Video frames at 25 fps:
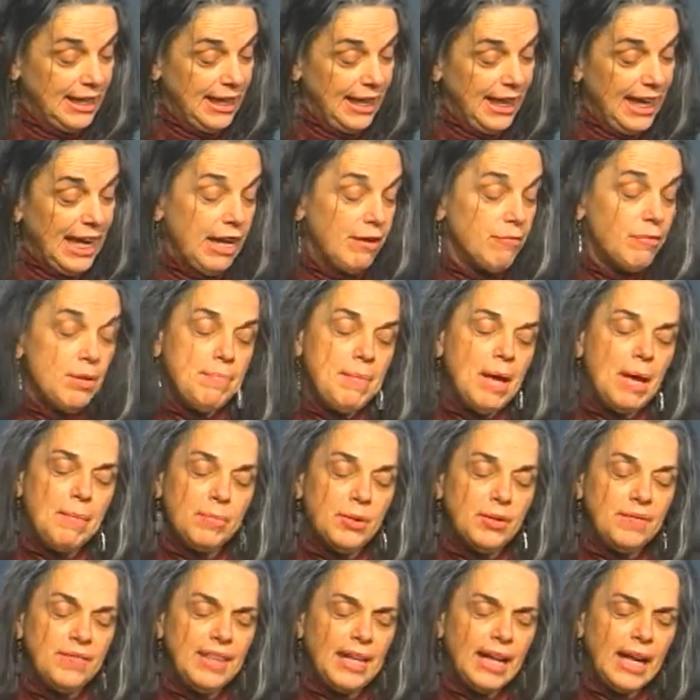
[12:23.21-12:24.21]
He had
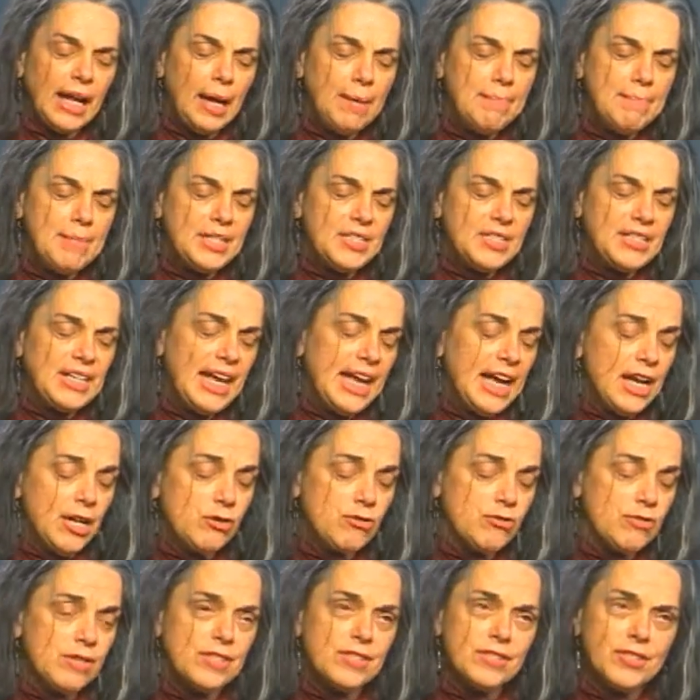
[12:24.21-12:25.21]
remembered that I missed the
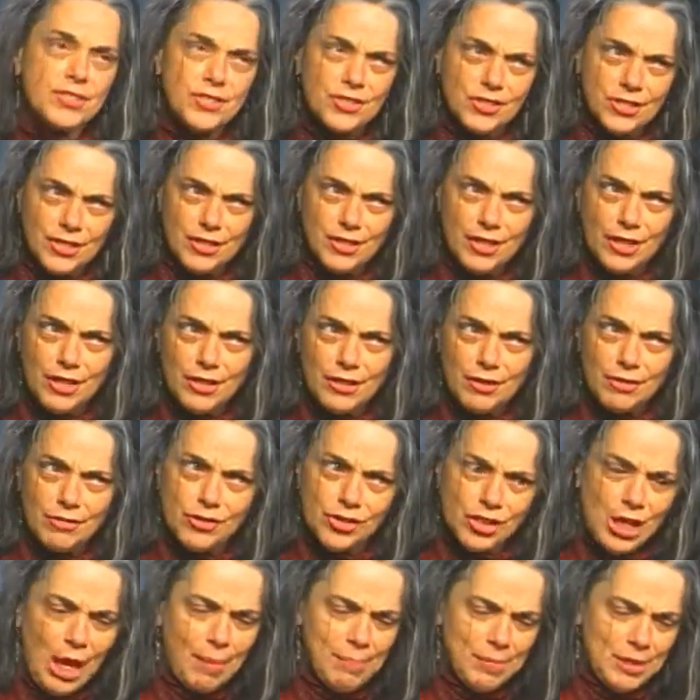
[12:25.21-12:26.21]
entrance to the
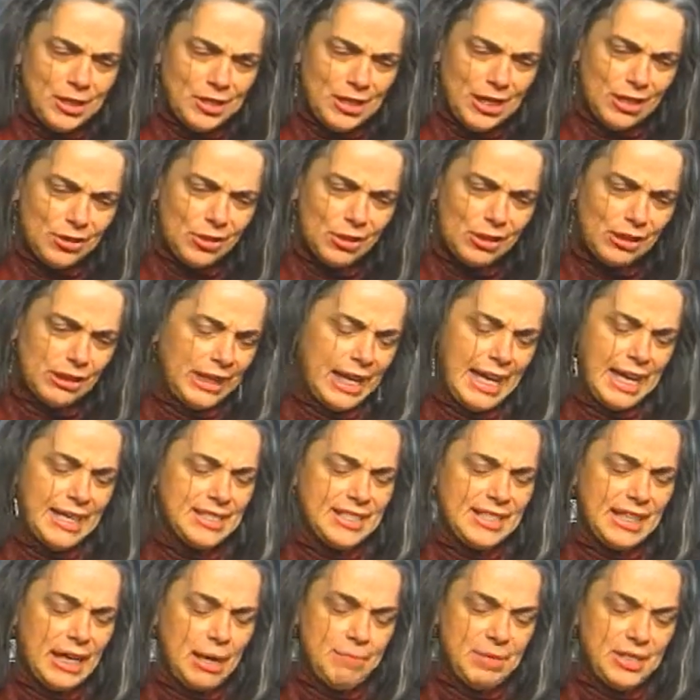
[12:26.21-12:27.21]
shopping center the
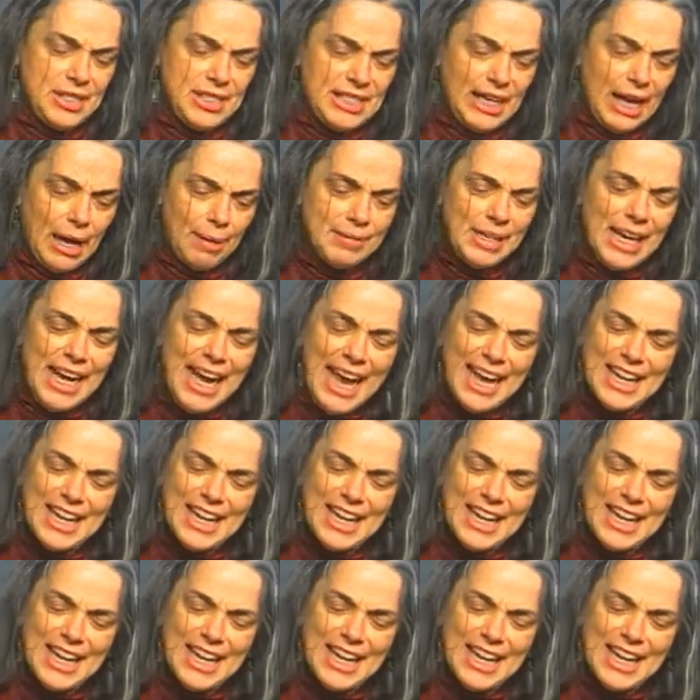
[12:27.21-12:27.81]
last time we stopped,